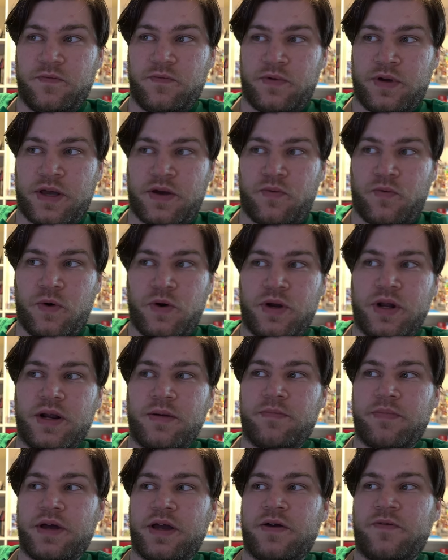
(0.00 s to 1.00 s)
get woken
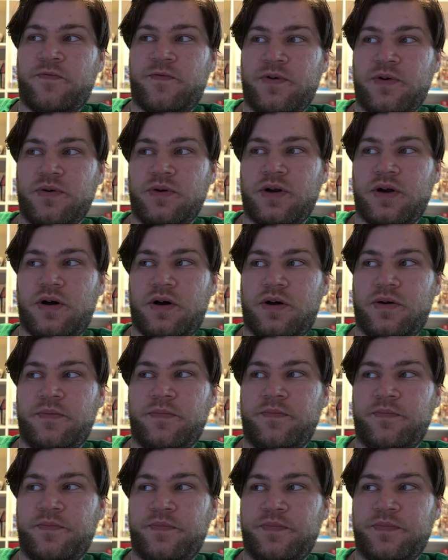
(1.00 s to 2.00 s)
up by a phone call
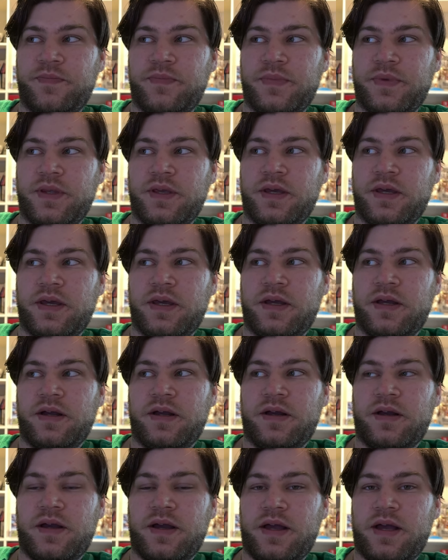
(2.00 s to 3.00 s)

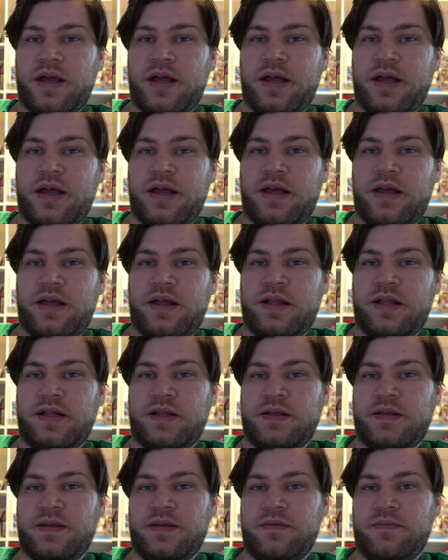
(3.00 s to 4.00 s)

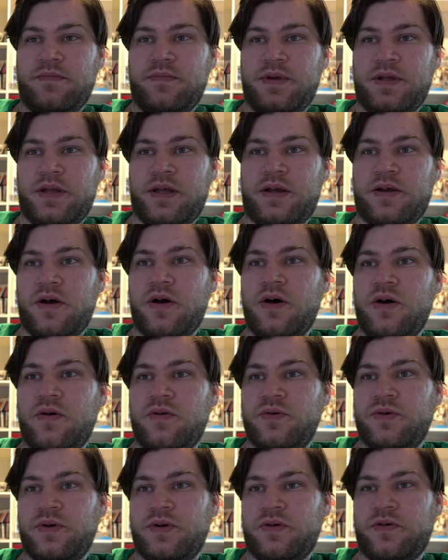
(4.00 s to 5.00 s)
and be like,
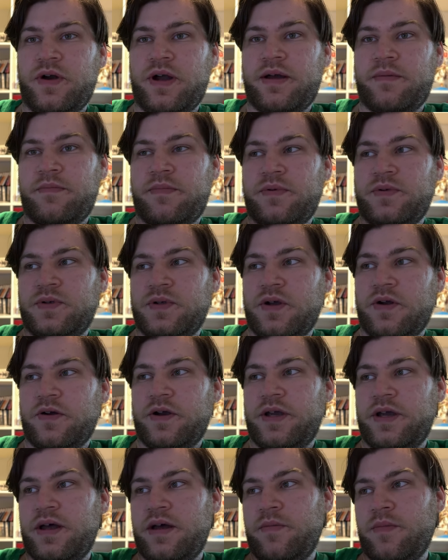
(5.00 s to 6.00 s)
oh crap,
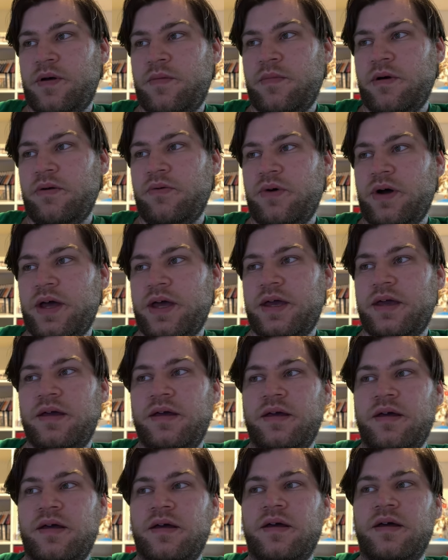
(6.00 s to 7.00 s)
sorry, I'm on my way.
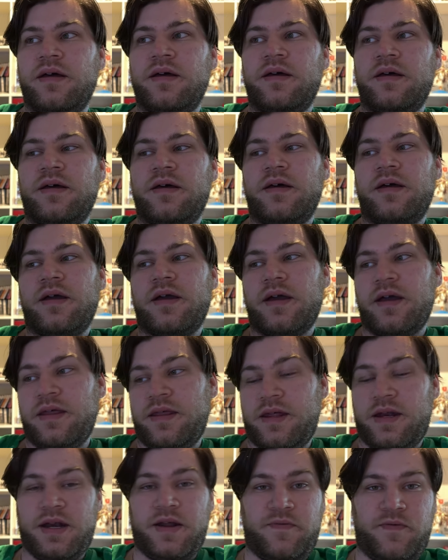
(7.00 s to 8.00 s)
And
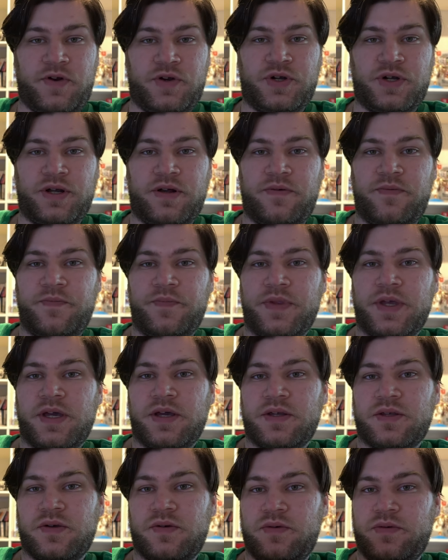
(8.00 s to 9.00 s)
then never show.
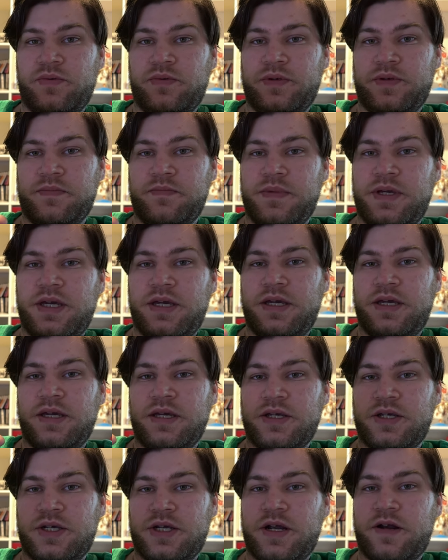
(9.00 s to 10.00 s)
So it was me,
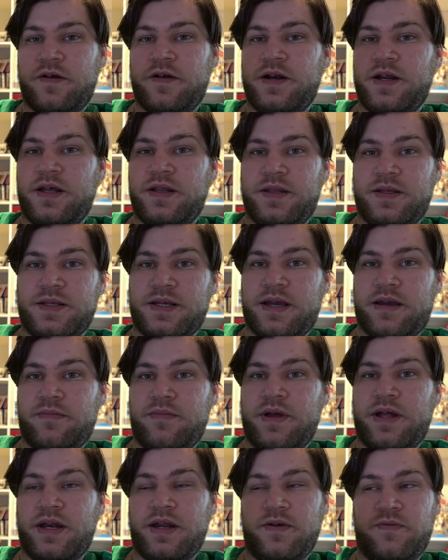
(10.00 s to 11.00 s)
Sharon, and this guy,
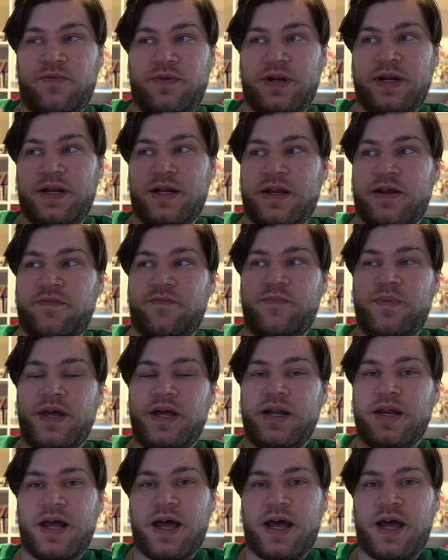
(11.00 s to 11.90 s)
Ben. If we didn't have Ben,